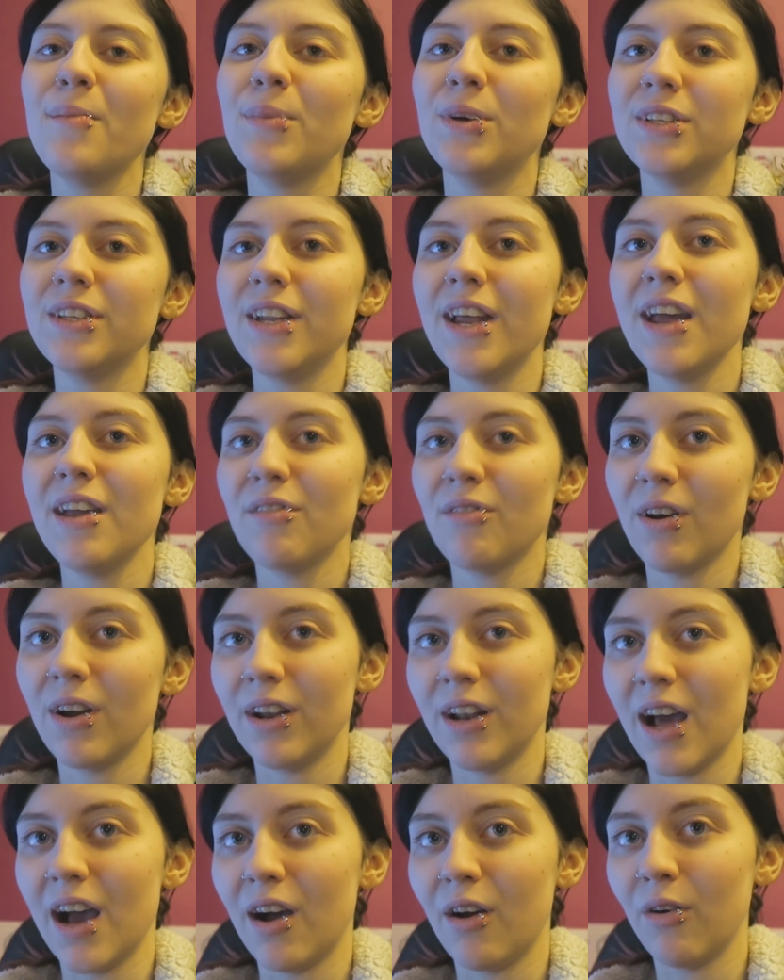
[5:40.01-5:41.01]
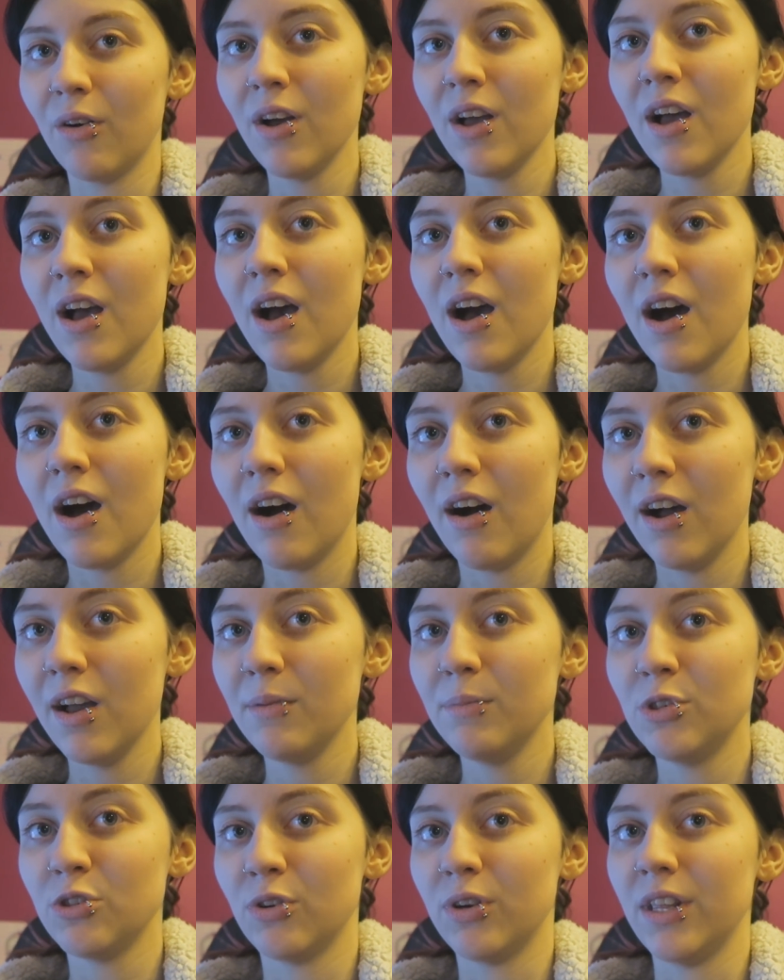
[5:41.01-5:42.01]
But today, right now,
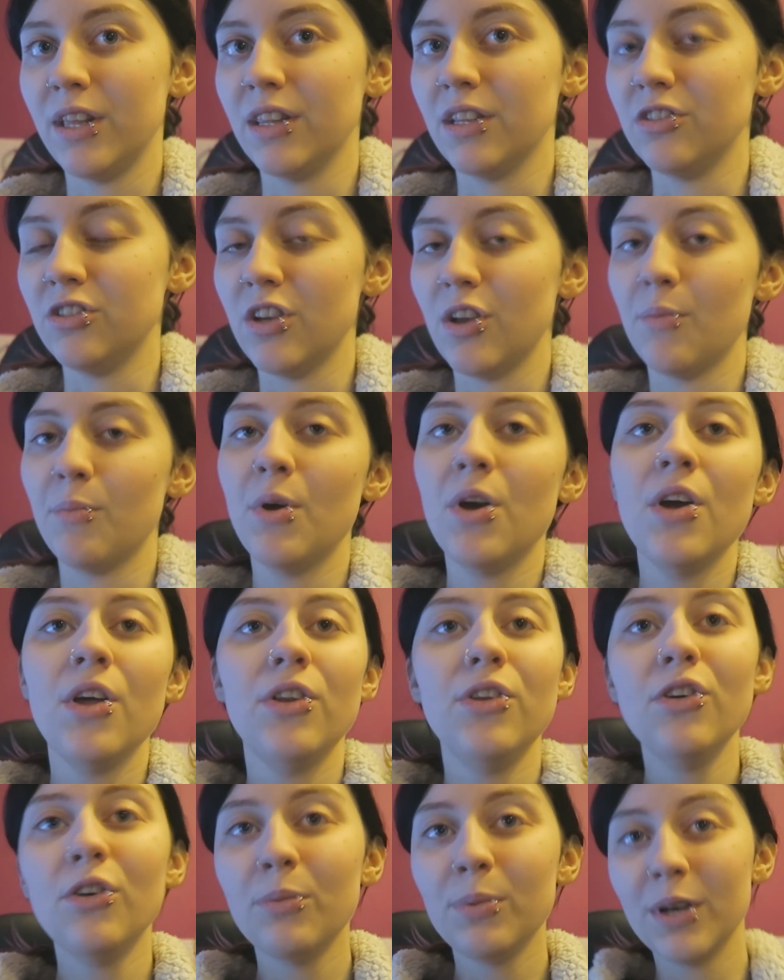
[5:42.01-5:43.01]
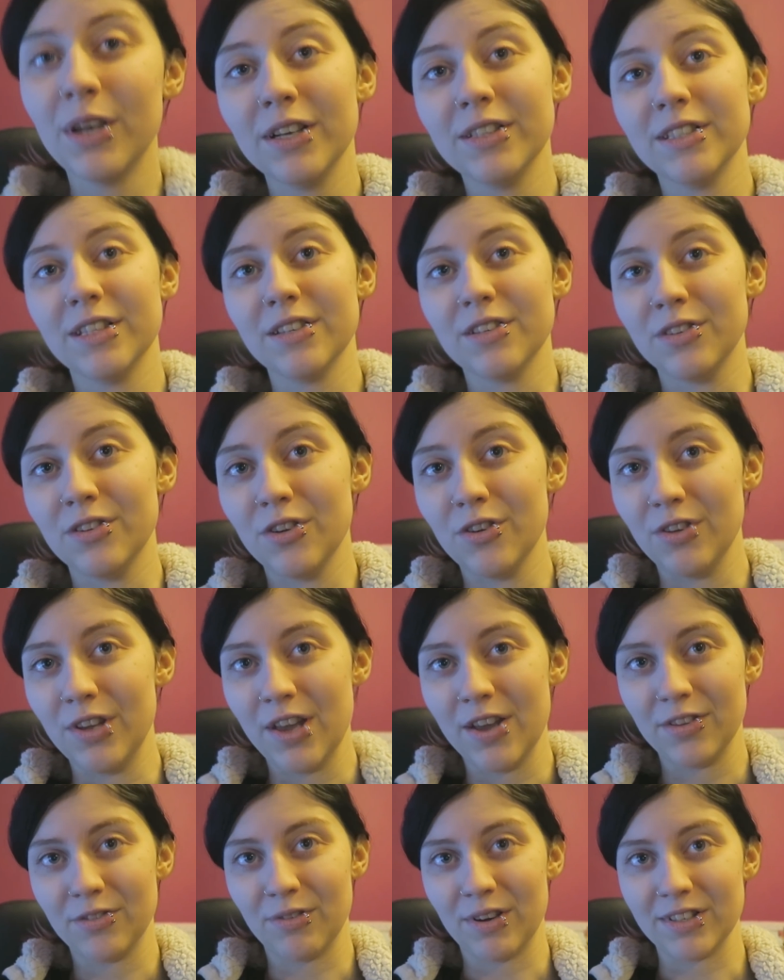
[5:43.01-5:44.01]
I'm joining the gym, not because it's a New
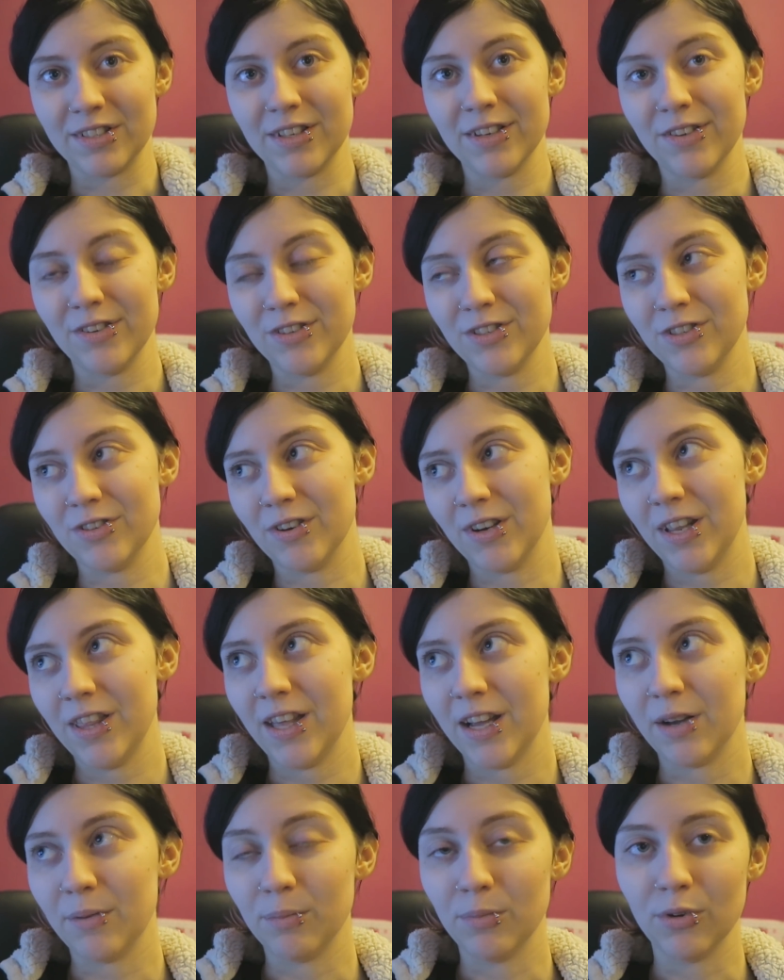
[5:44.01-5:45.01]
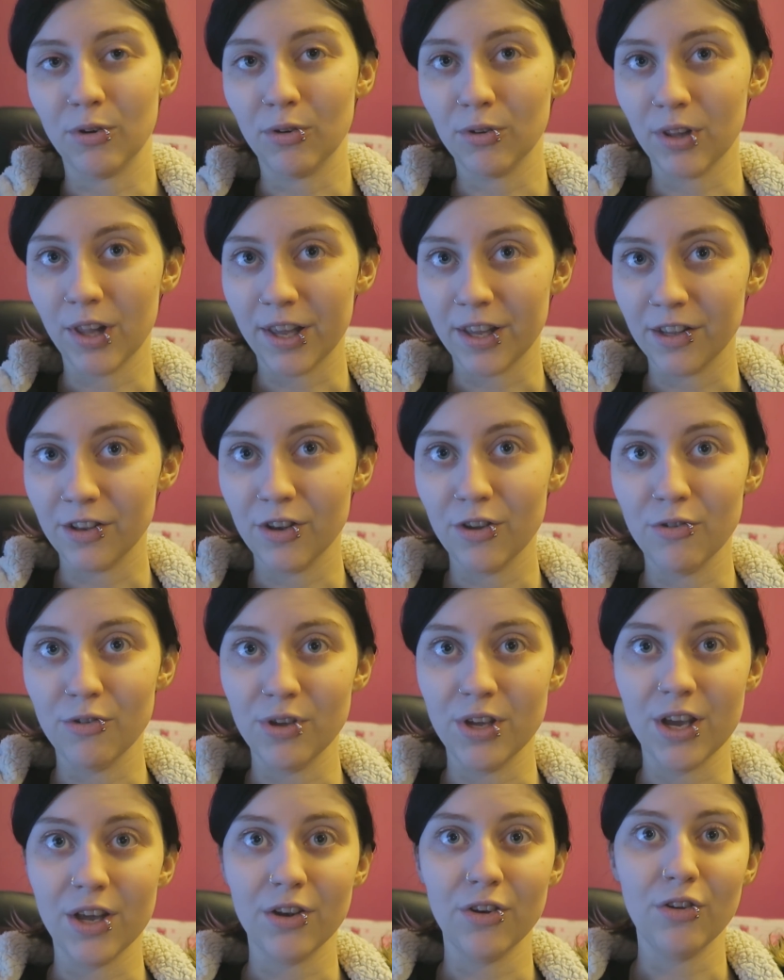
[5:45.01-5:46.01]
Year's resolution or anything. I'm not like New
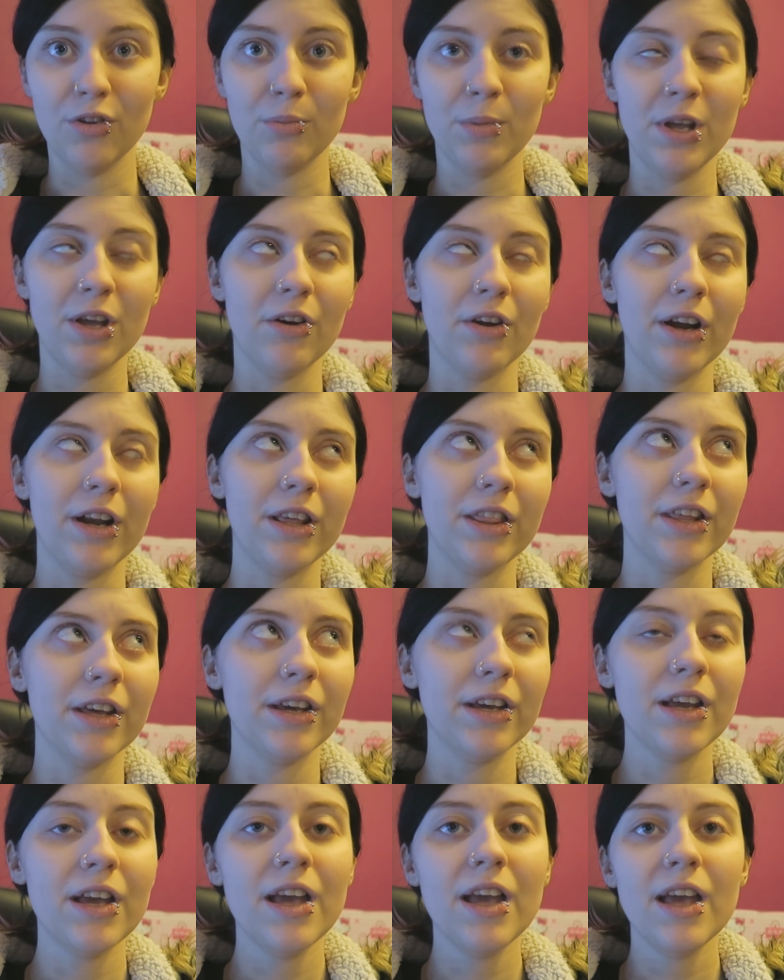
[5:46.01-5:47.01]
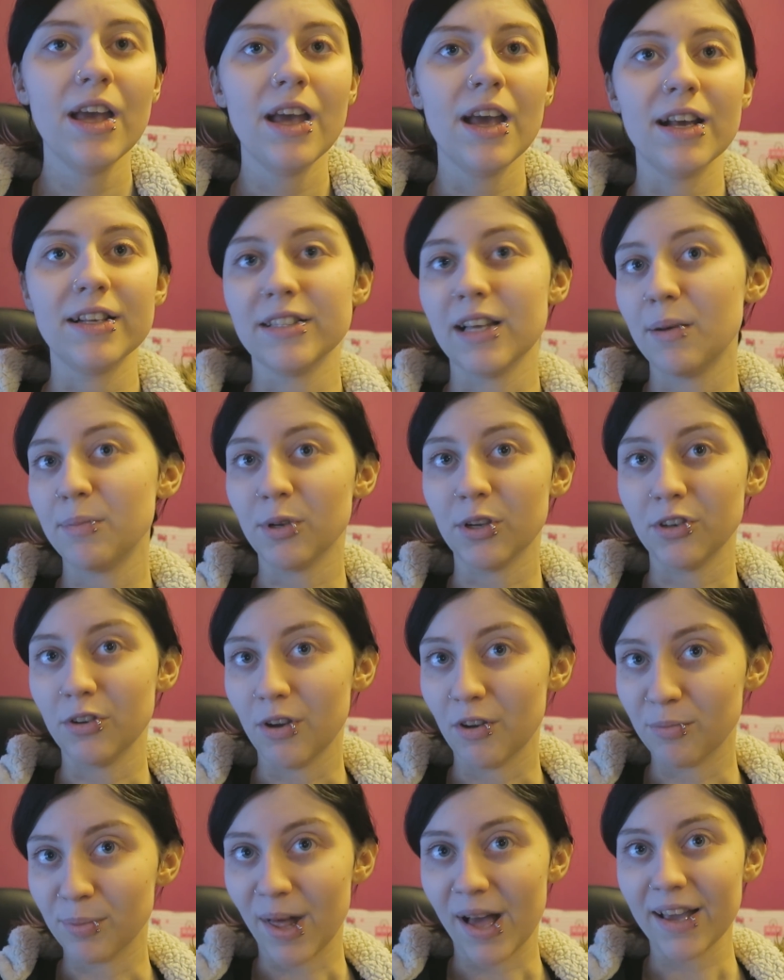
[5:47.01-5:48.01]
Year, New Me or anything, except I
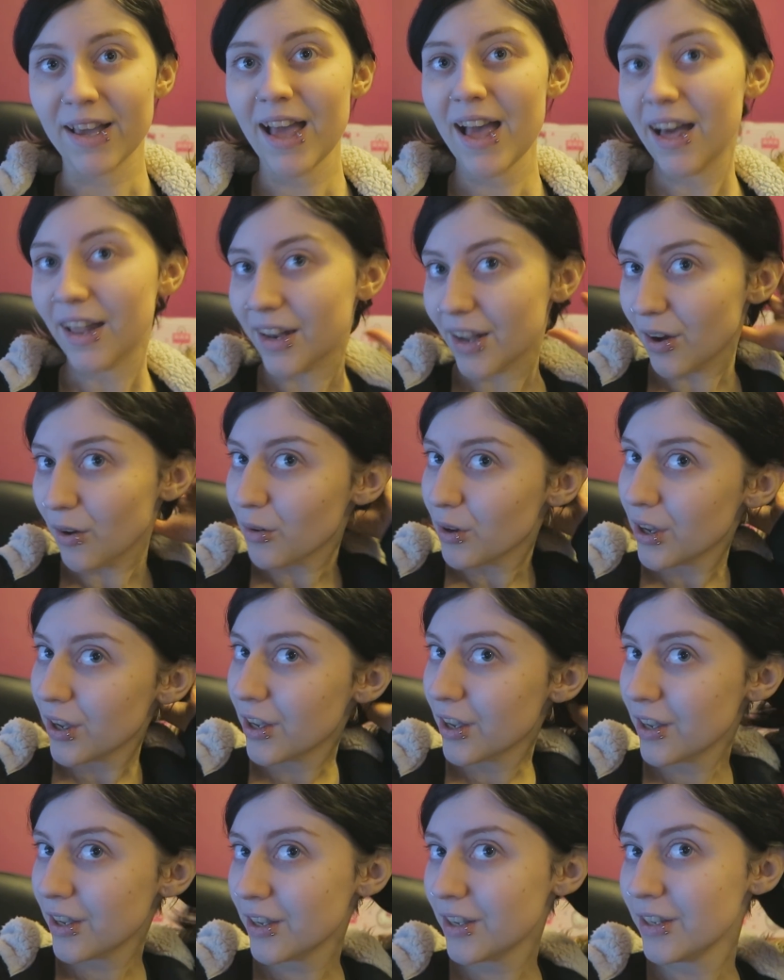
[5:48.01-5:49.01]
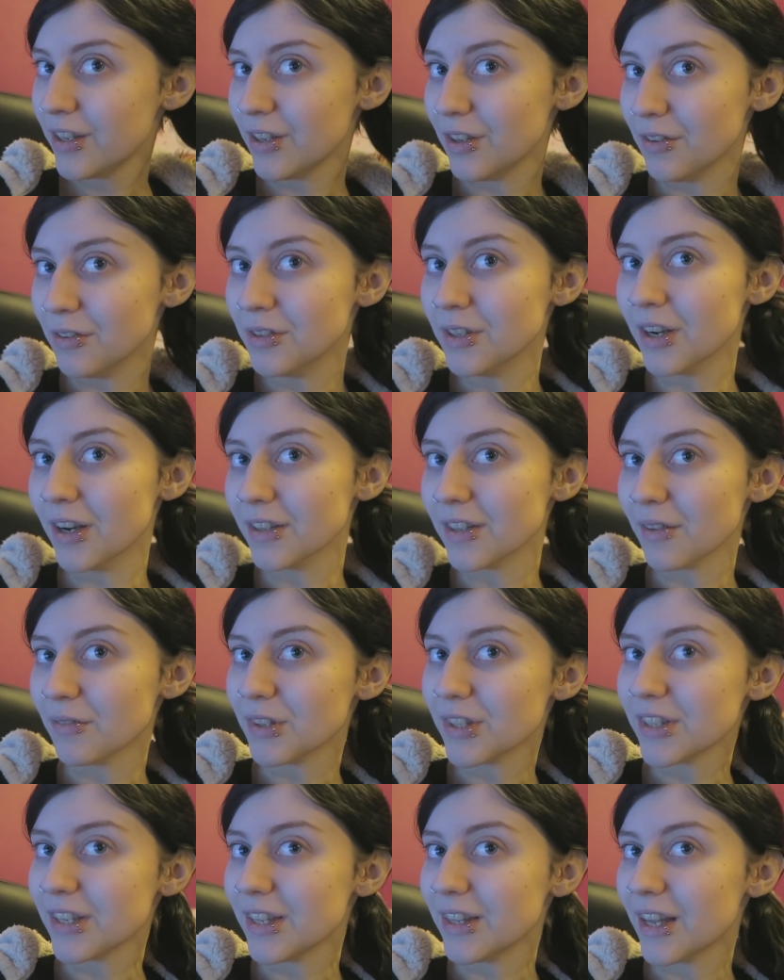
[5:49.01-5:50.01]
do have black hair now. You guys
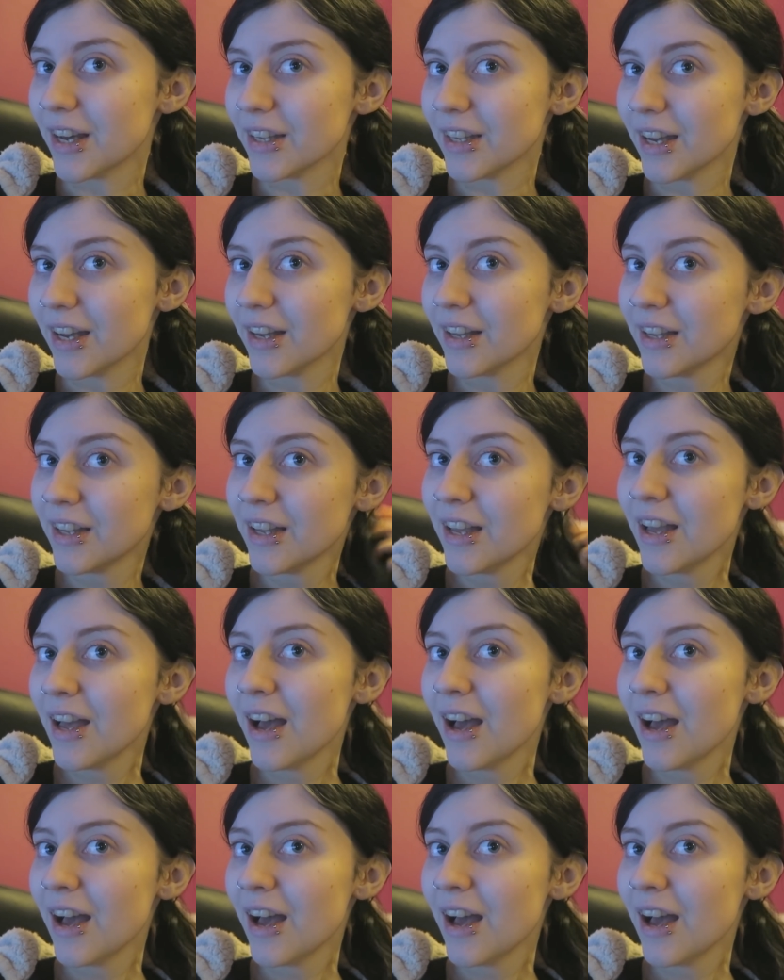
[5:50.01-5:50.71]
haven't seen that yet.